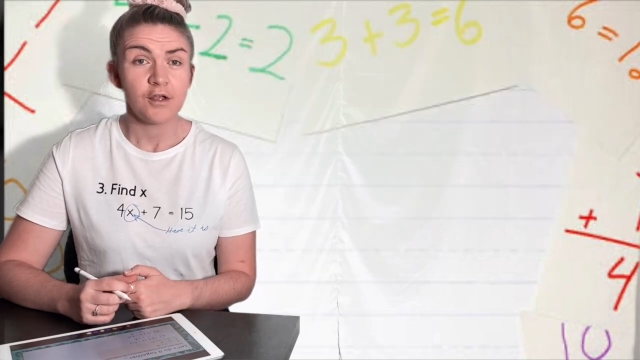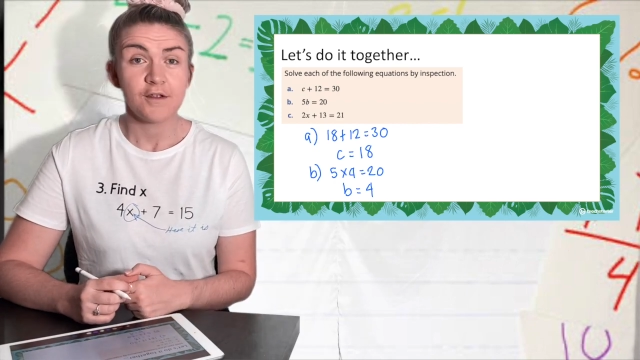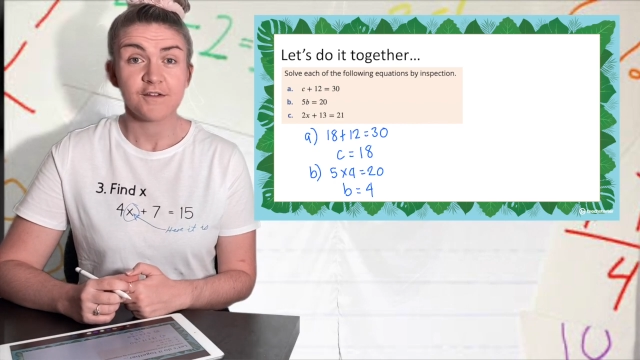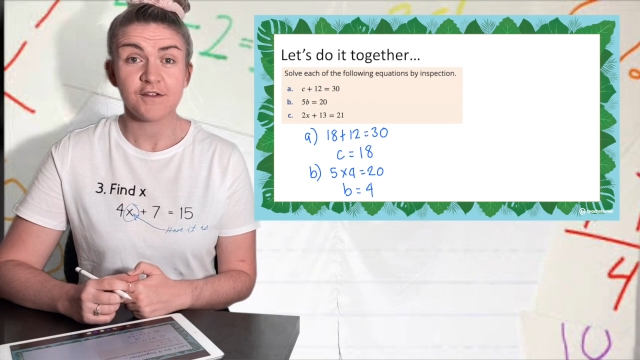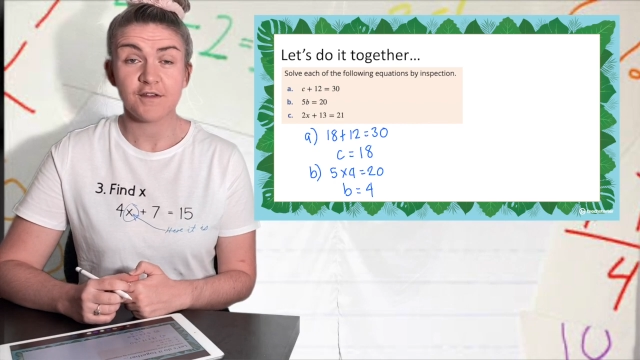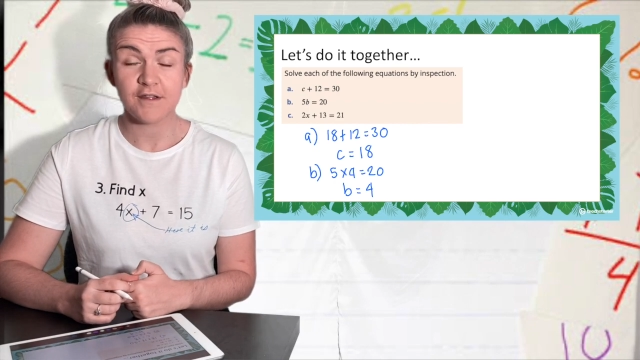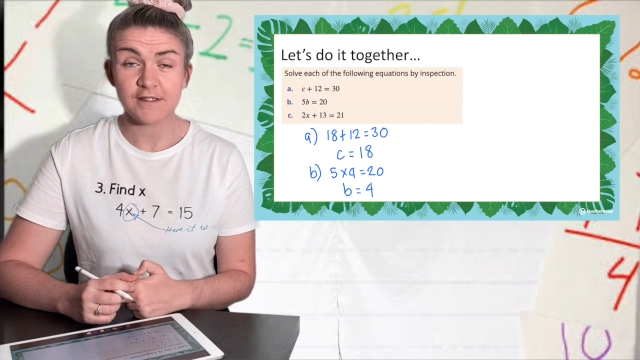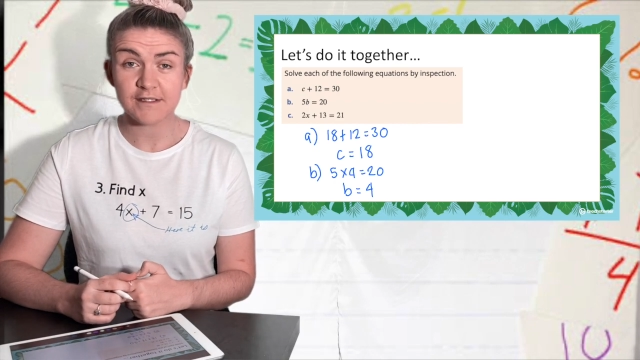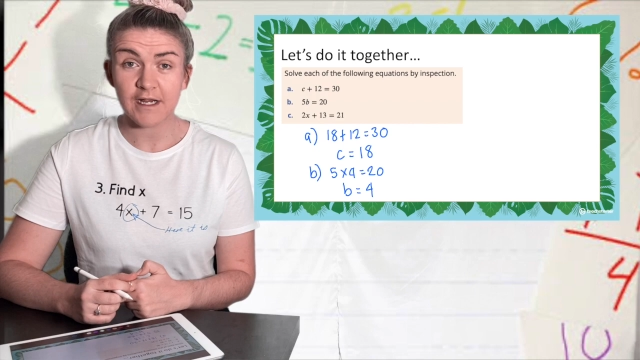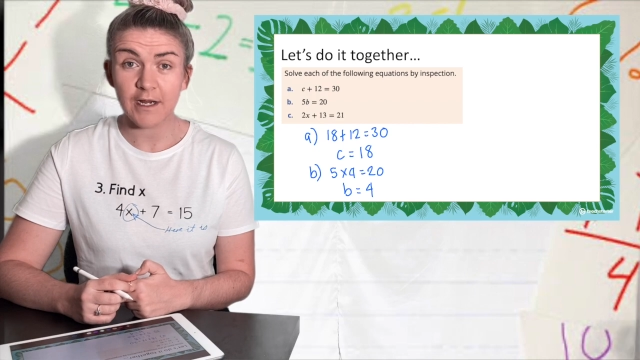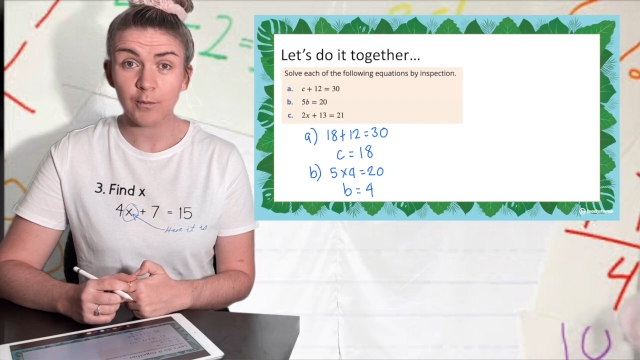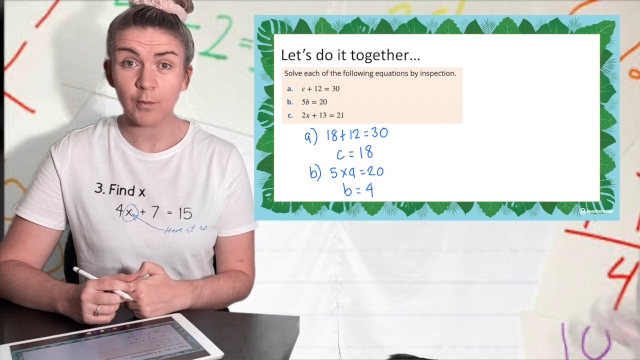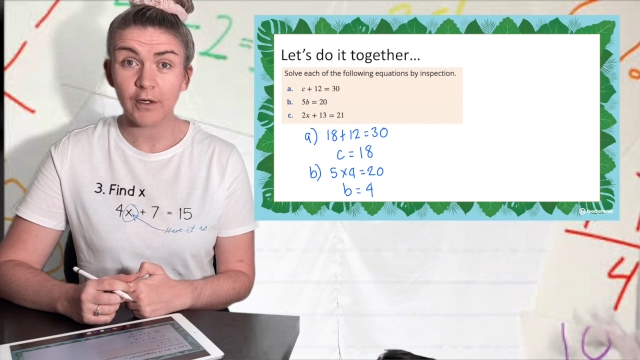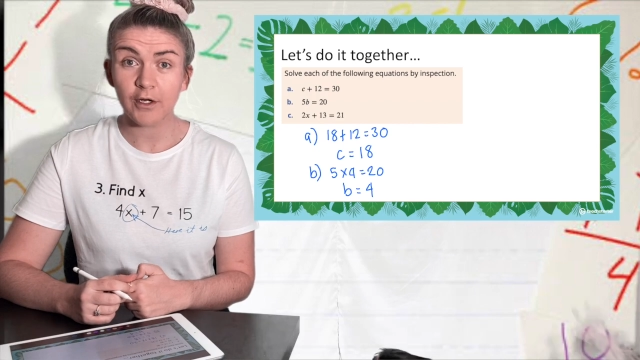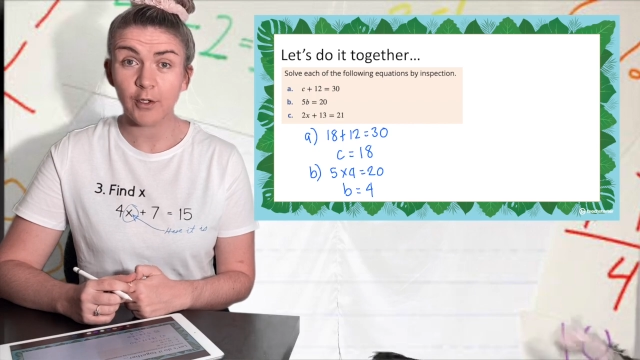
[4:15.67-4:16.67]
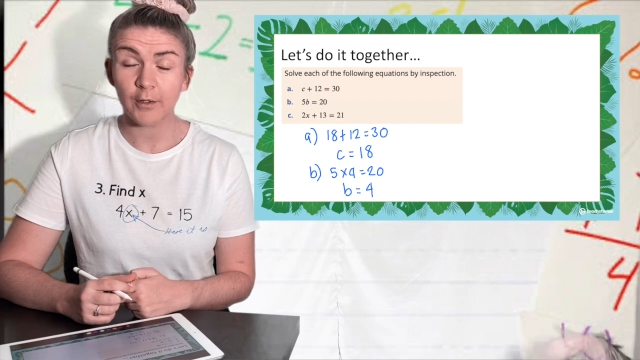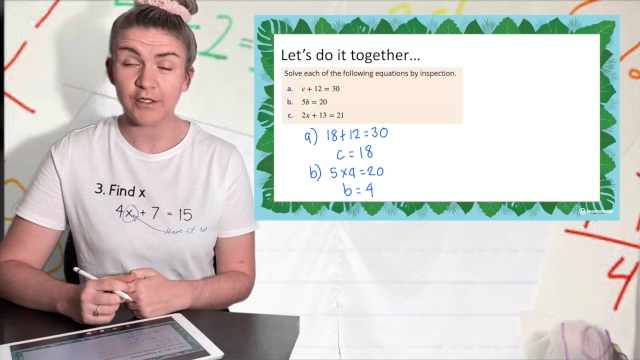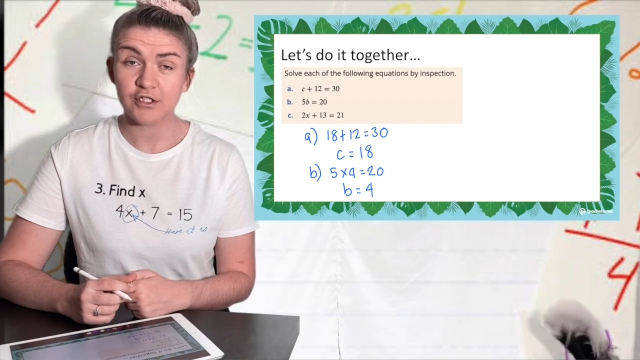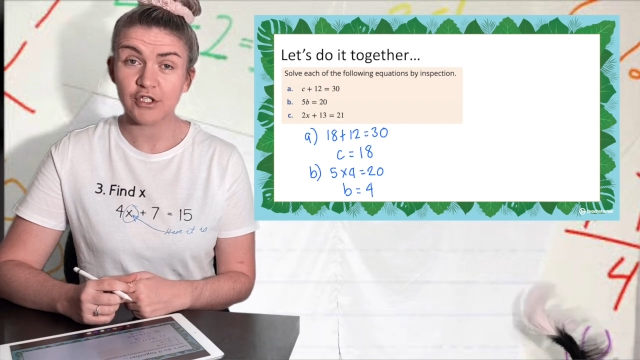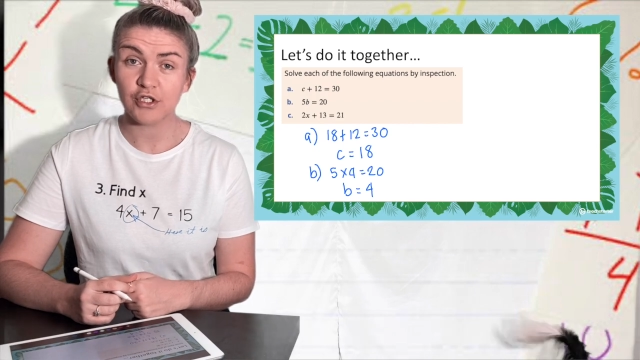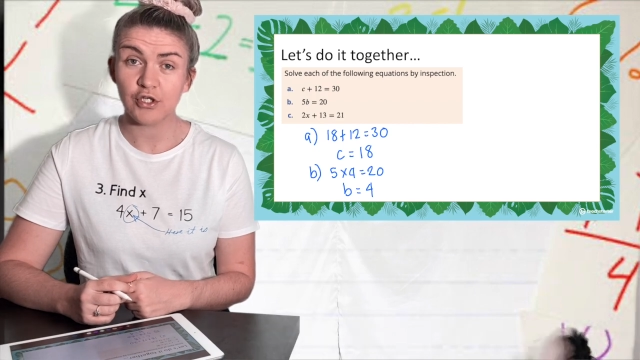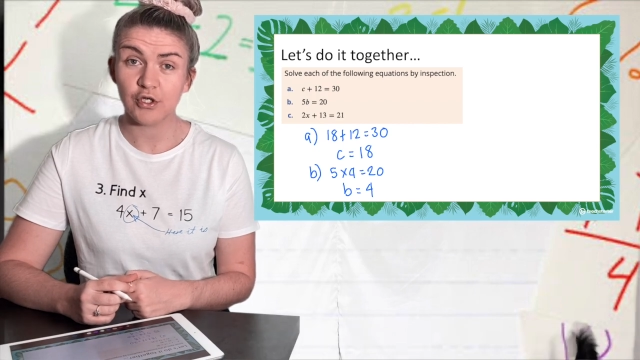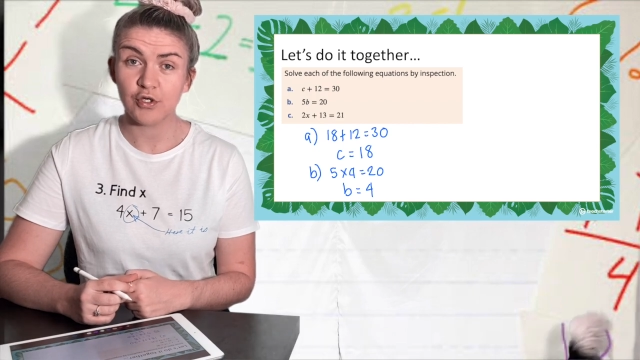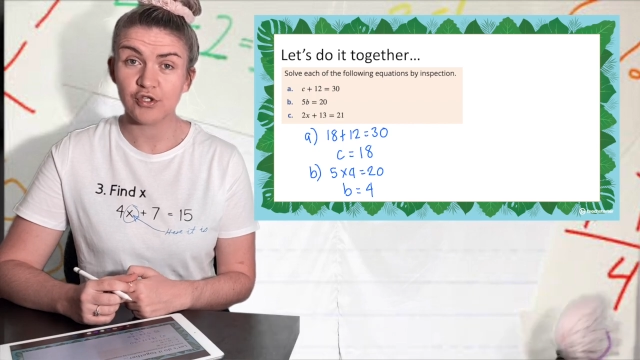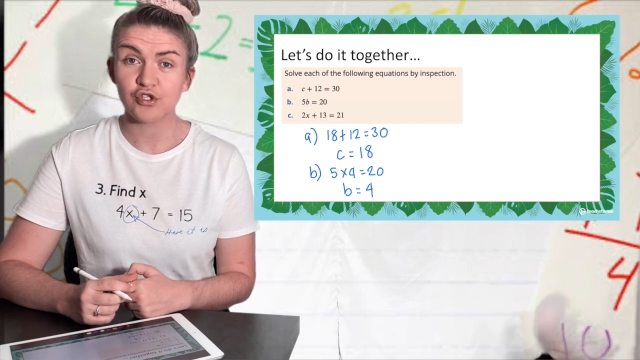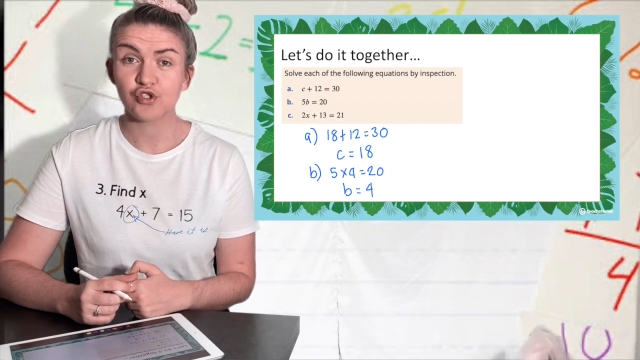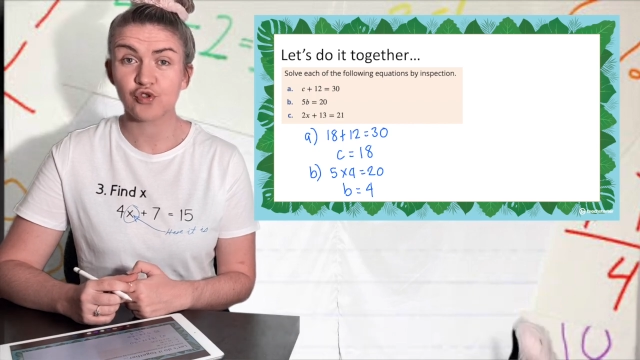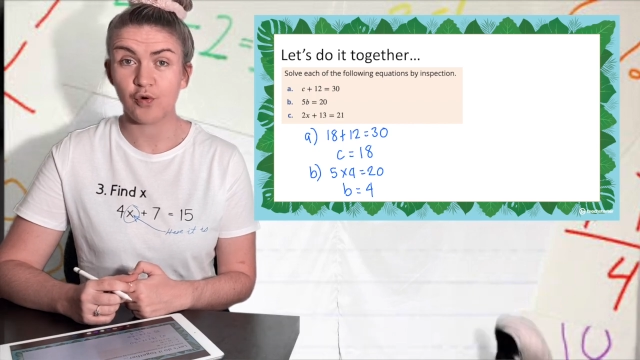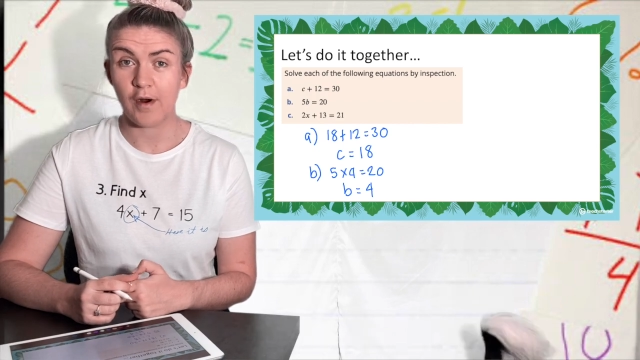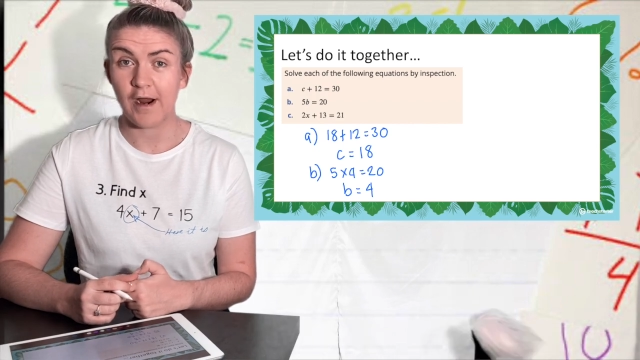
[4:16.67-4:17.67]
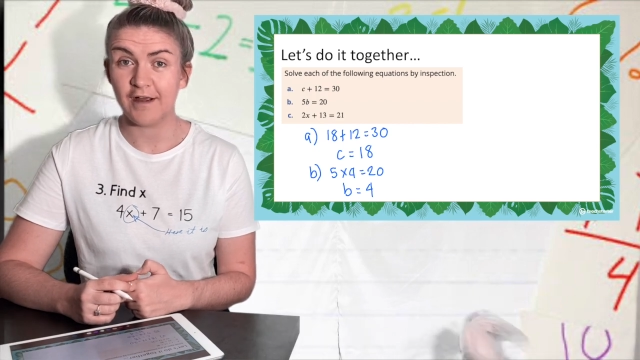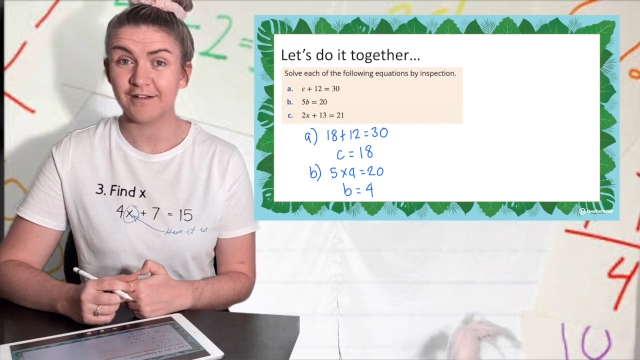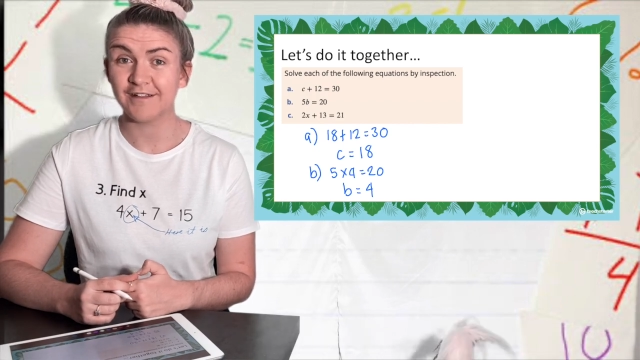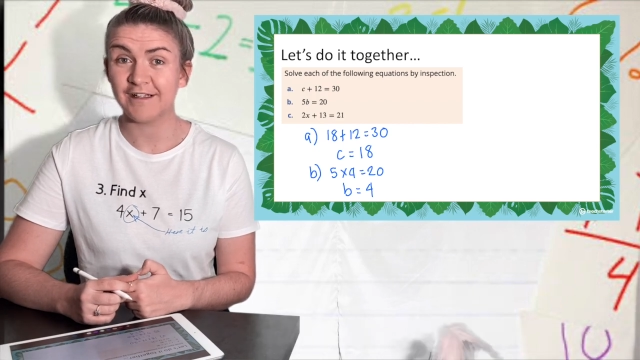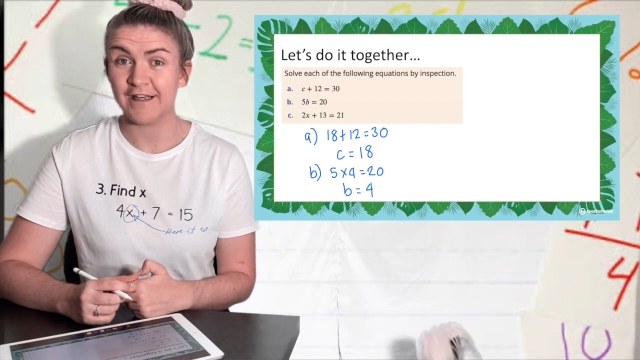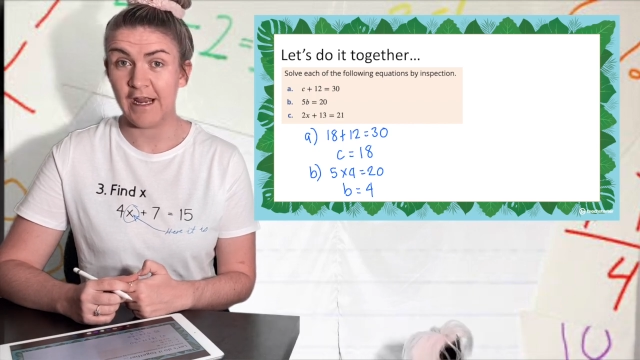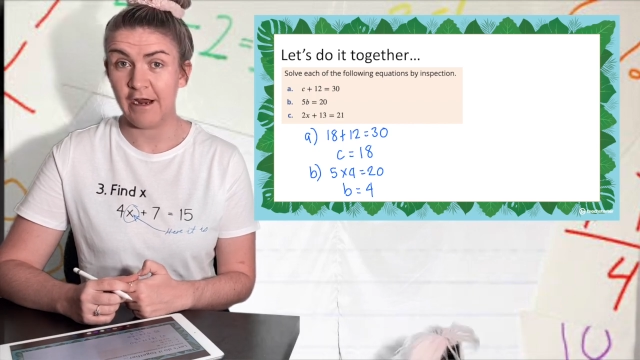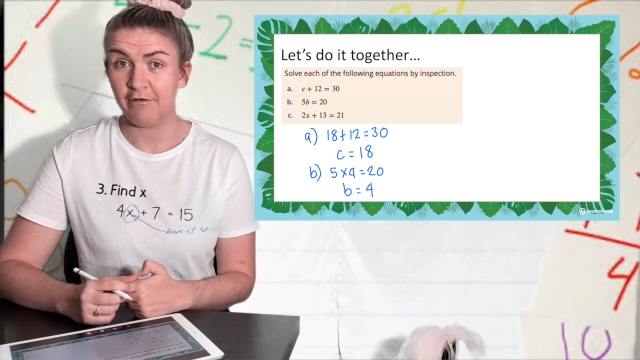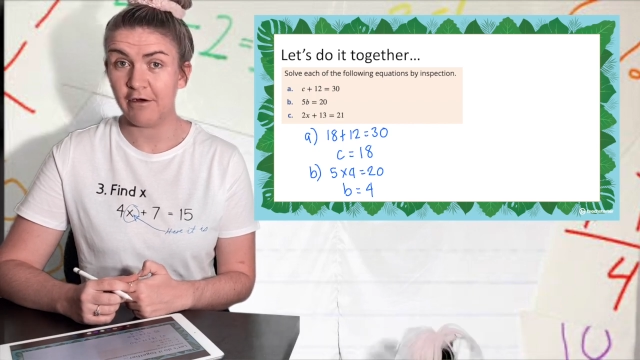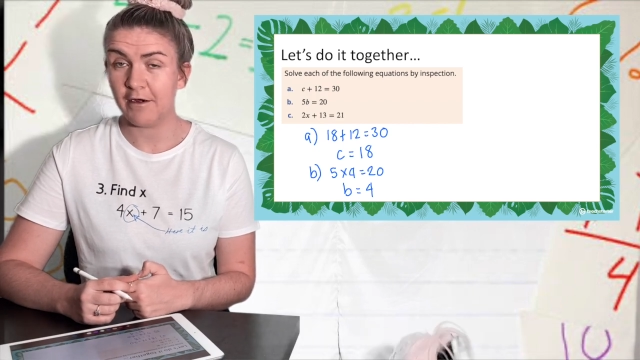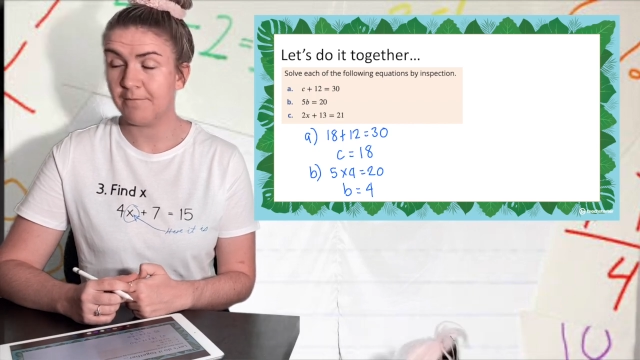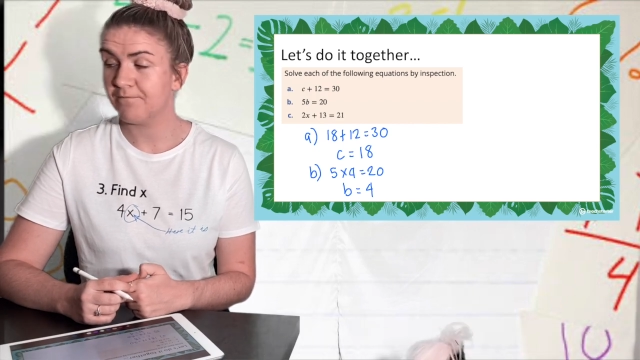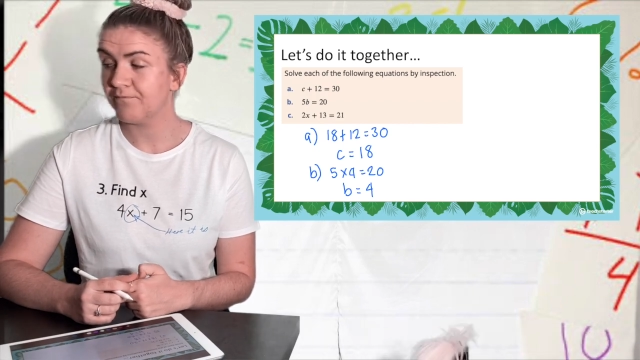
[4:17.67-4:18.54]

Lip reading: So this time we're going to use trial and error.